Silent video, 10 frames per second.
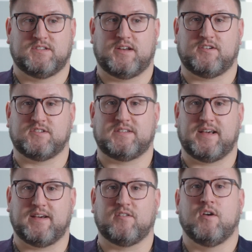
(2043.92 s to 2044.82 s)

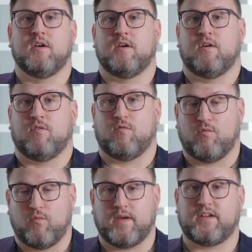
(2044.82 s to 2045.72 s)
understand
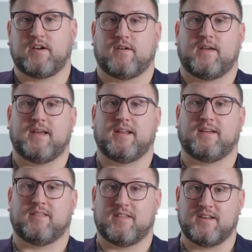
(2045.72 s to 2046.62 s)
whether you're
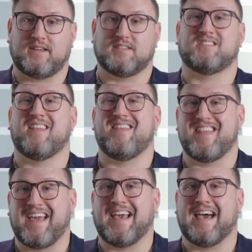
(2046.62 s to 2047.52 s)
hitting the needs that
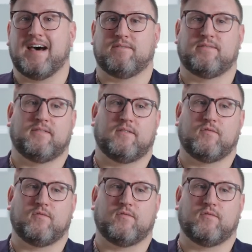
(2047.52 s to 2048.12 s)
they have,